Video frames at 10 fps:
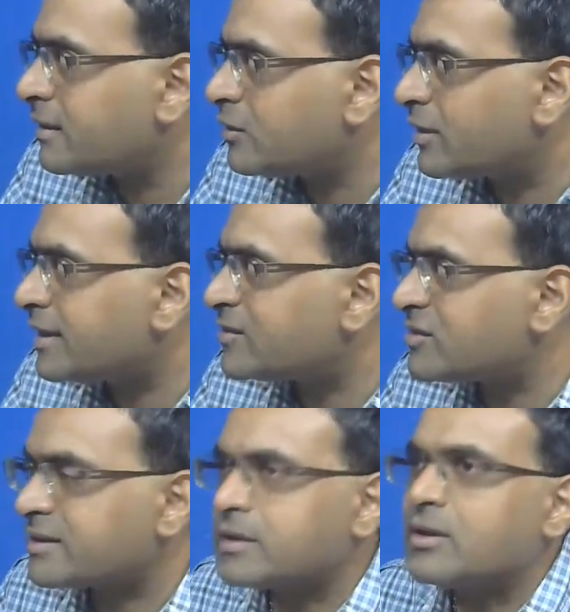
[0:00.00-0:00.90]
To
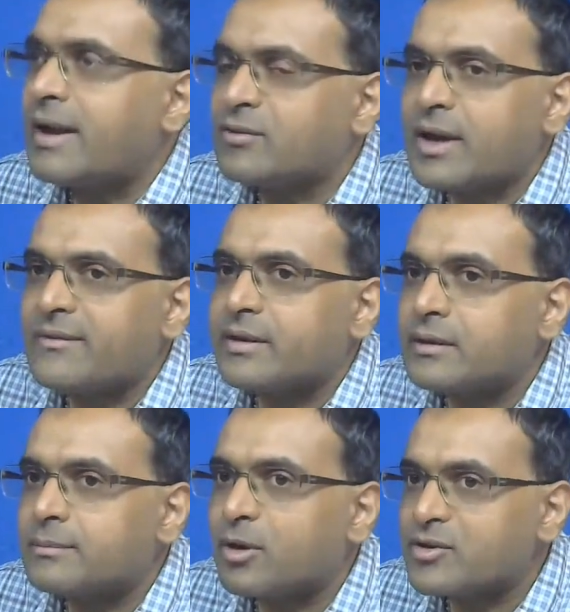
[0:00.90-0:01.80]
reconstruct it, you'll have to have an
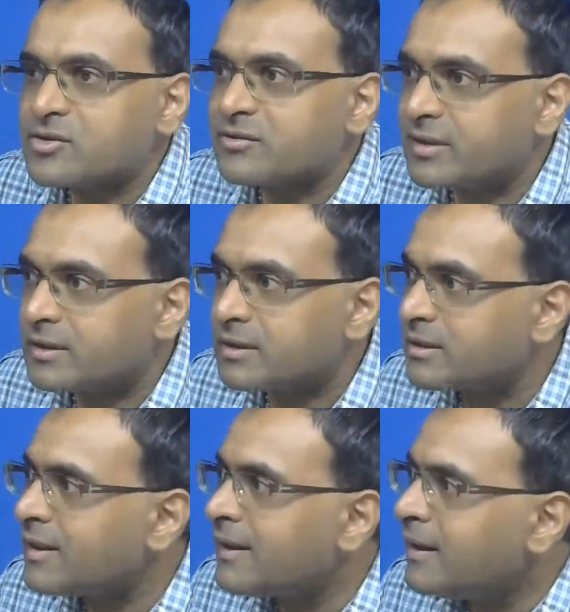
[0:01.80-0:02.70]
interpolation filter
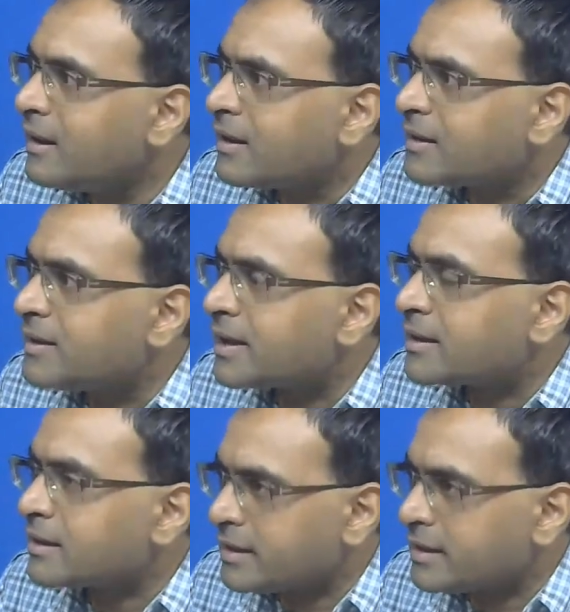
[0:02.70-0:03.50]
that